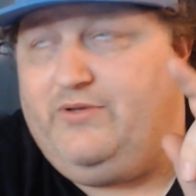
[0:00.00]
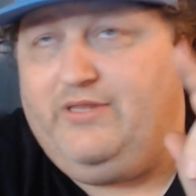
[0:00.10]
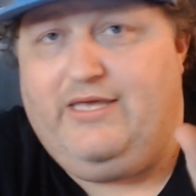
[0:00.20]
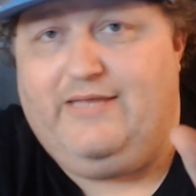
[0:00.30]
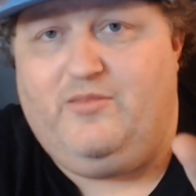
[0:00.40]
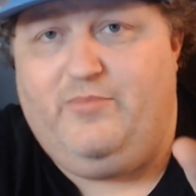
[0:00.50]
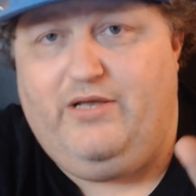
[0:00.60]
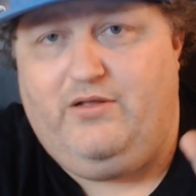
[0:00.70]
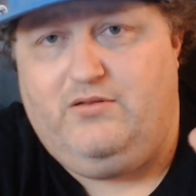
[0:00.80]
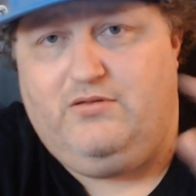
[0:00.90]
They hit the
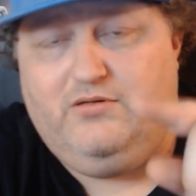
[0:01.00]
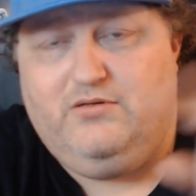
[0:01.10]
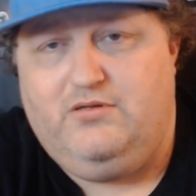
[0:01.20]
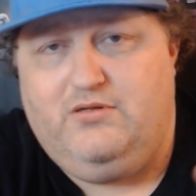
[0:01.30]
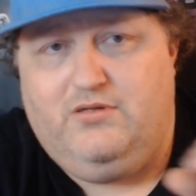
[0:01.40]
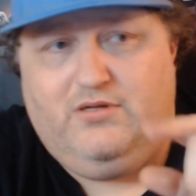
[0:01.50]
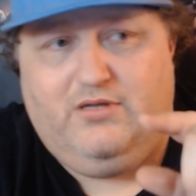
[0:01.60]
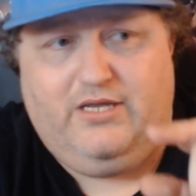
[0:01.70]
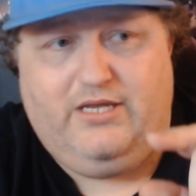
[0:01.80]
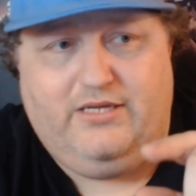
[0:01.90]
bell
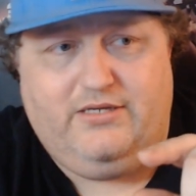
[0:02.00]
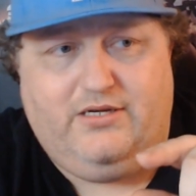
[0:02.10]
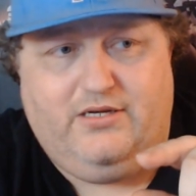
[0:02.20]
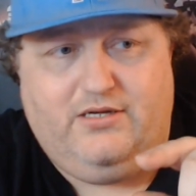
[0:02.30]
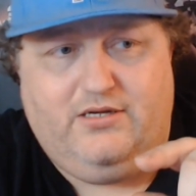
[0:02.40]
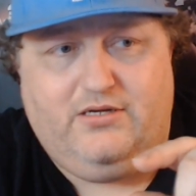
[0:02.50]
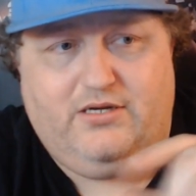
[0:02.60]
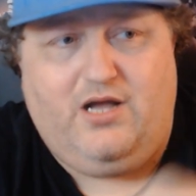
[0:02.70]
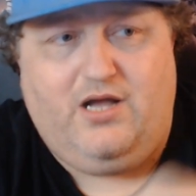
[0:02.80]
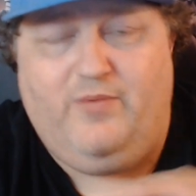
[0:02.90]
and
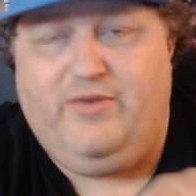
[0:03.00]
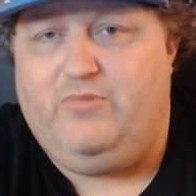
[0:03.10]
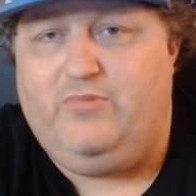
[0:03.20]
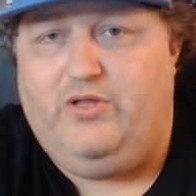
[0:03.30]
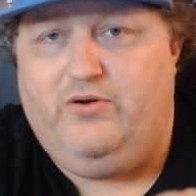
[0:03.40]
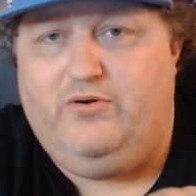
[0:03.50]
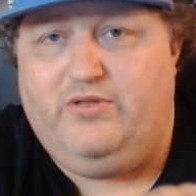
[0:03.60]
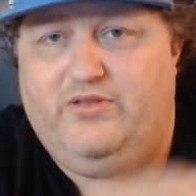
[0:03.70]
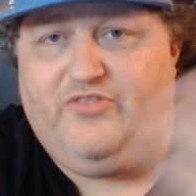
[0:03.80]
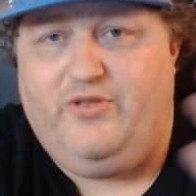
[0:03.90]
comment below
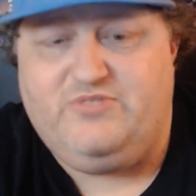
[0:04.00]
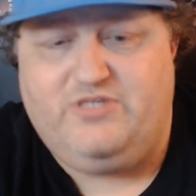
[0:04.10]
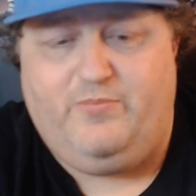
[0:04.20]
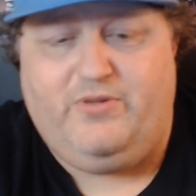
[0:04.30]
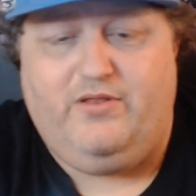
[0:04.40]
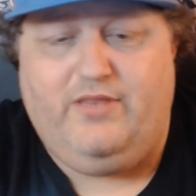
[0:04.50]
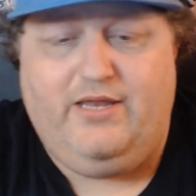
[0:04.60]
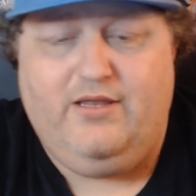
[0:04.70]
and thumbs up and all that.